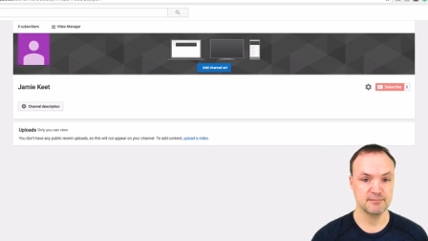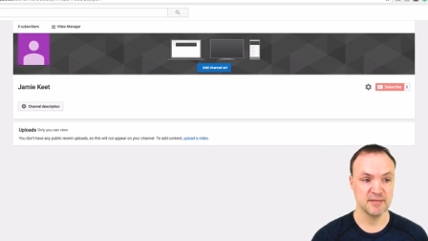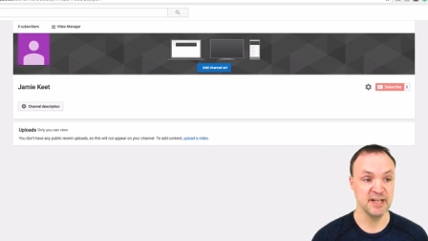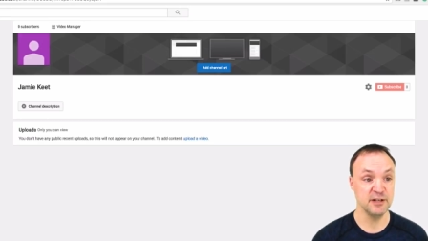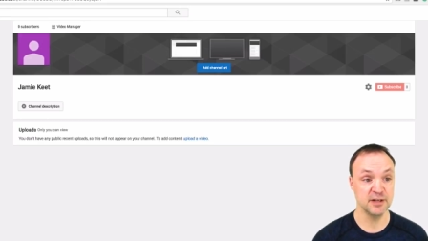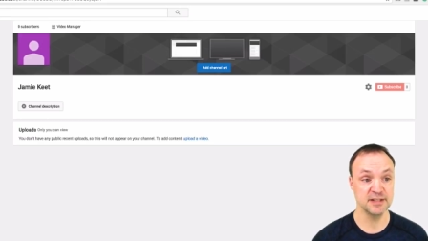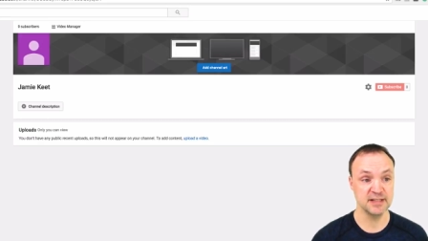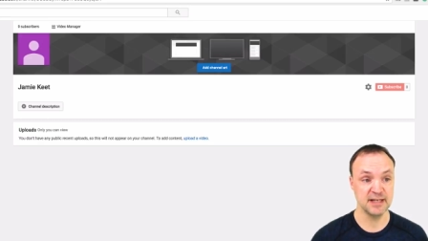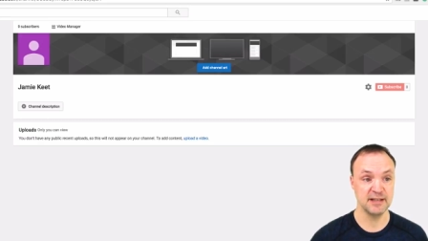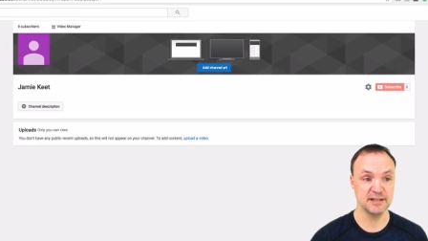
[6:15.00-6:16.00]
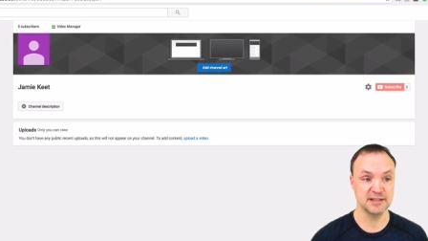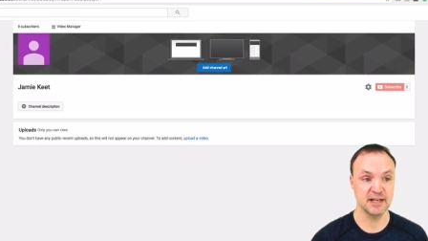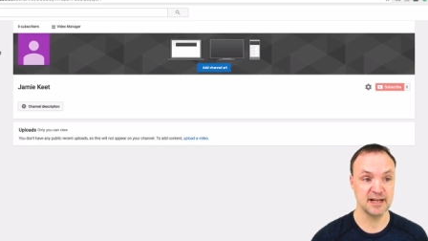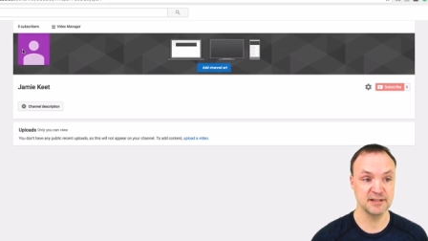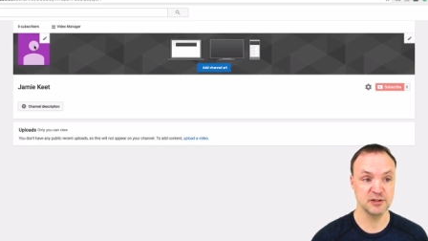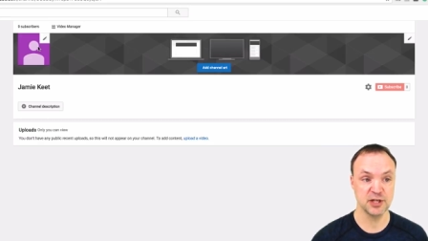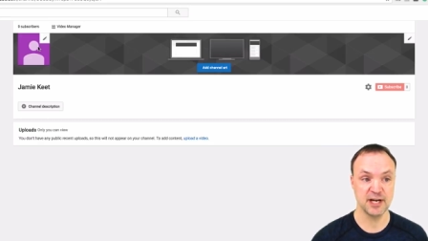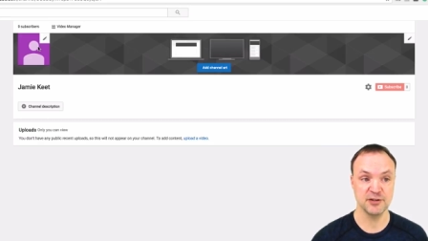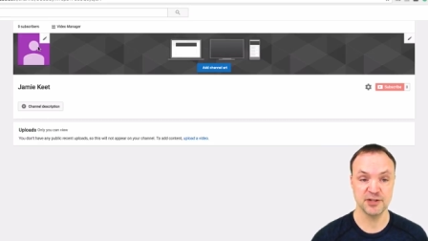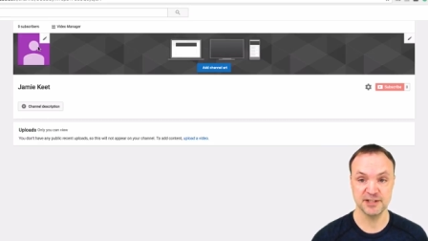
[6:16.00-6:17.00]
And you can see this still hasn't
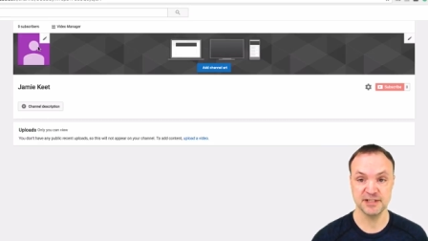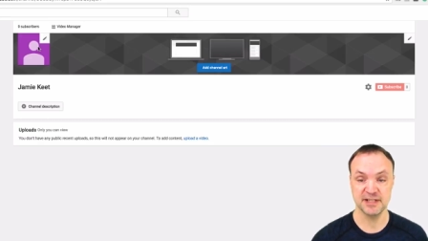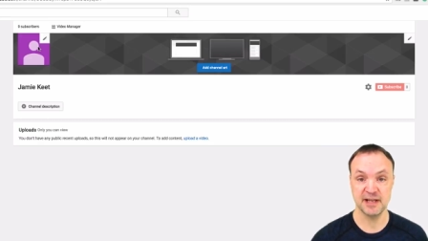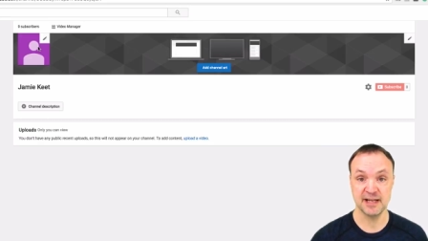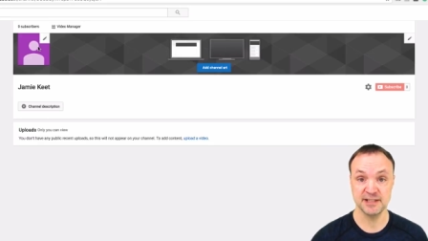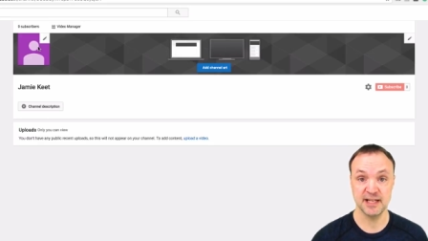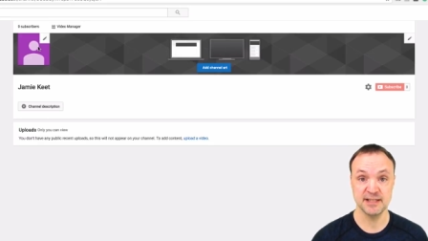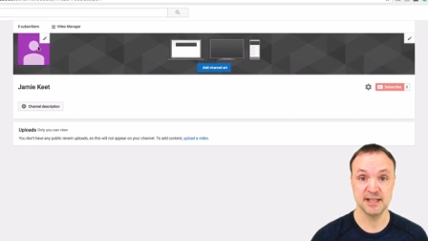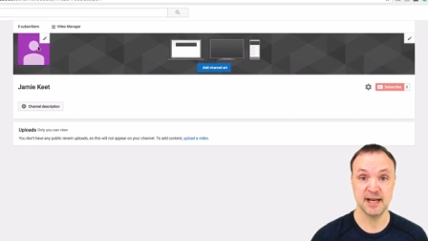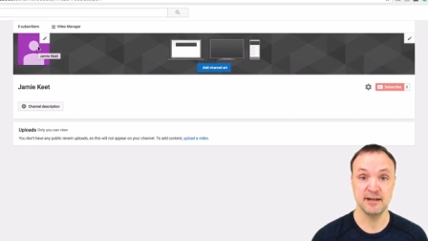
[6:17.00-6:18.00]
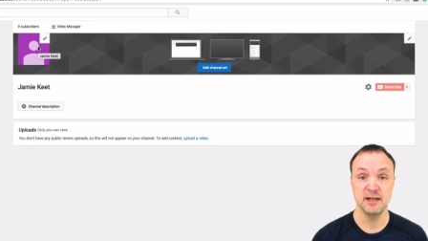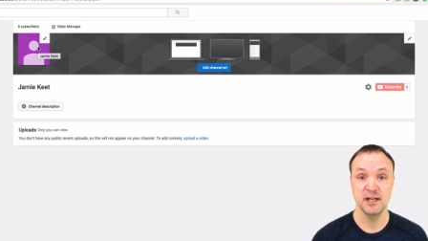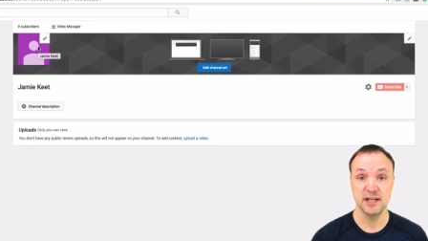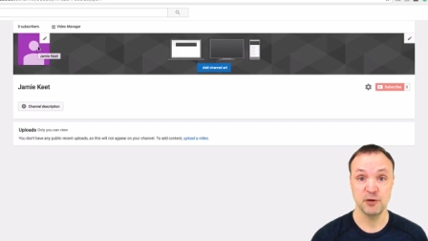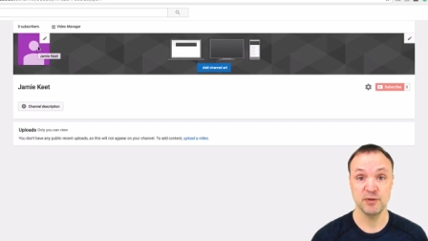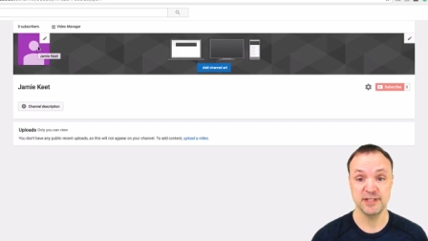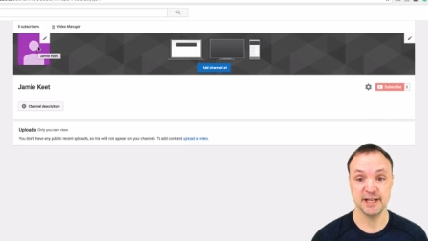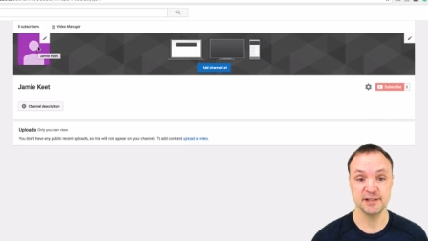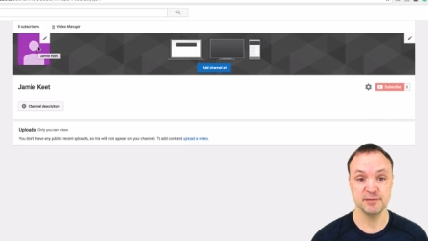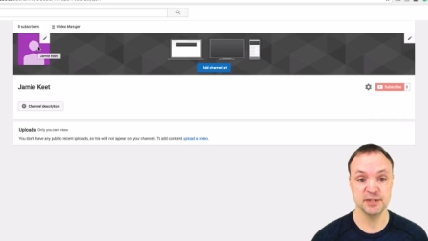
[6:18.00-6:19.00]
changed. As they said, it would
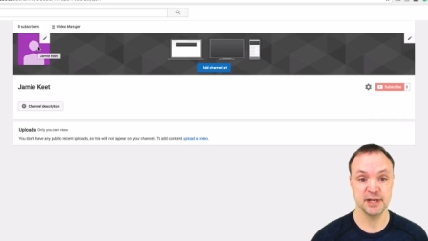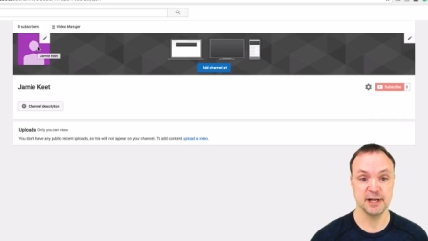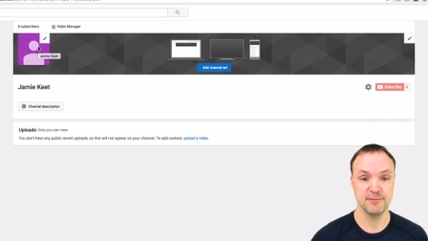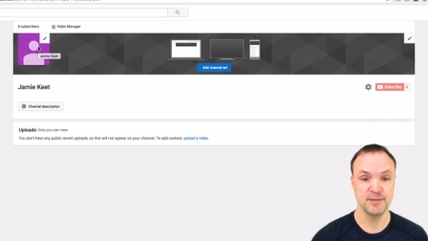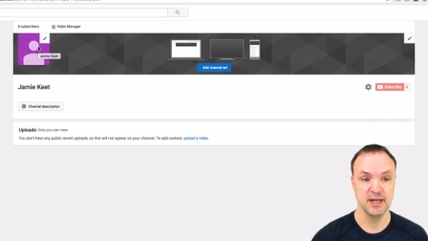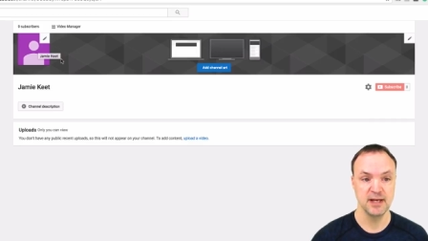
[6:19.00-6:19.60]
take some time.